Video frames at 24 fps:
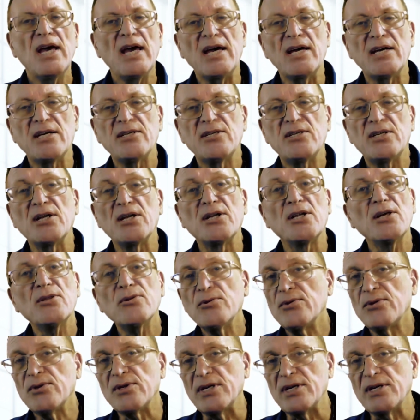And
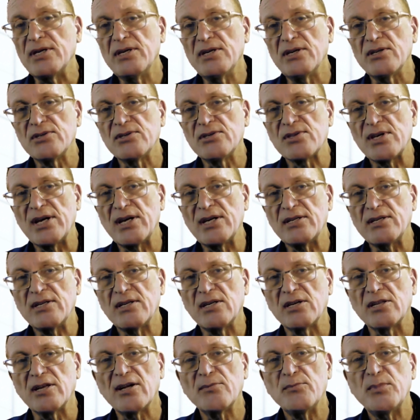another thing is that
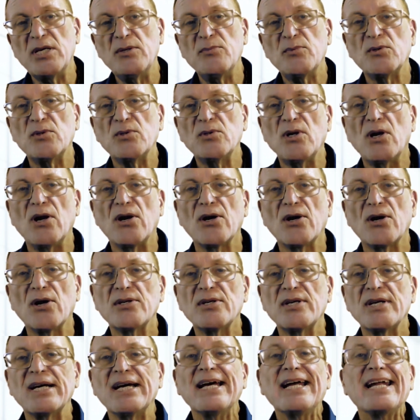a lot of people
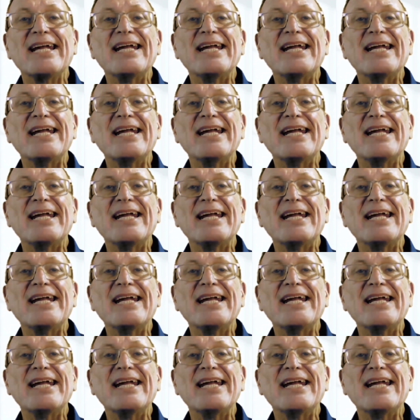are